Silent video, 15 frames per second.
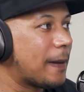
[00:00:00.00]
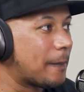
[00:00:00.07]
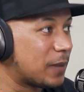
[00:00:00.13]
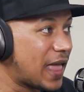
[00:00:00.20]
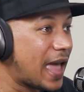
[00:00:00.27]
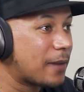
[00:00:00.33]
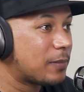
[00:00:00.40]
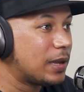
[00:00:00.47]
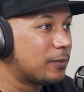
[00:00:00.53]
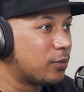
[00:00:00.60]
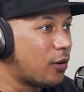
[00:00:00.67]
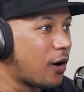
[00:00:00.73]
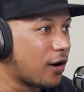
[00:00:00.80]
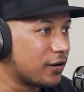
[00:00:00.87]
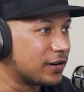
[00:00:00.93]
black
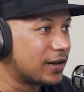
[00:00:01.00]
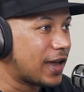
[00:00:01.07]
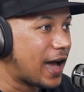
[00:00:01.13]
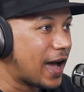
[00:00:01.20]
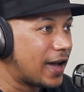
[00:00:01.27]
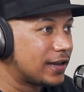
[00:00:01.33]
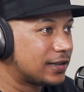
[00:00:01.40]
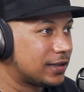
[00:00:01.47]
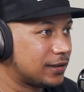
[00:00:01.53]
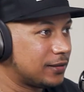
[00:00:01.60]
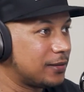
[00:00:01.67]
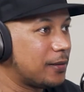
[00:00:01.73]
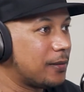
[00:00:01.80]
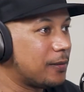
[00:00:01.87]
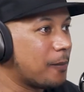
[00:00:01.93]
people are not
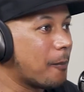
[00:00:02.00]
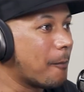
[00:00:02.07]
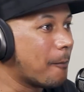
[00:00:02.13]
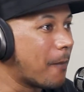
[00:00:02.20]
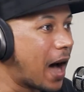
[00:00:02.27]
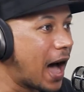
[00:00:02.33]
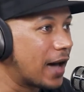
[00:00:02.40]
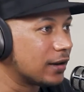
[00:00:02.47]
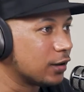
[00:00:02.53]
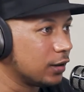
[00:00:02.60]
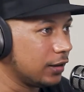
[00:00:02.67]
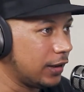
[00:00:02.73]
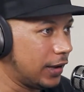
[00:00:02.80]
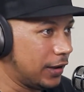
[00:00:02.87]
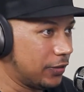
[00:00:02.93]

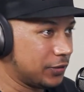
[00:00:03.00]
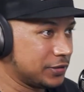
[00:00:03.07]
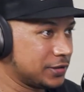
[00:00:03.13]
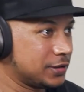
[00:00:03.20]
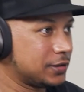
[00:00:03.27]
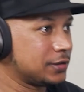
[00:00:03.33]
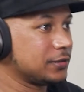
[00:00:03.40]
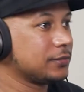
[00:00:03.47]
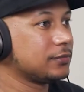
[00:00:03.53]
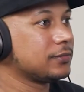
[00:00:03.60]
monoliths.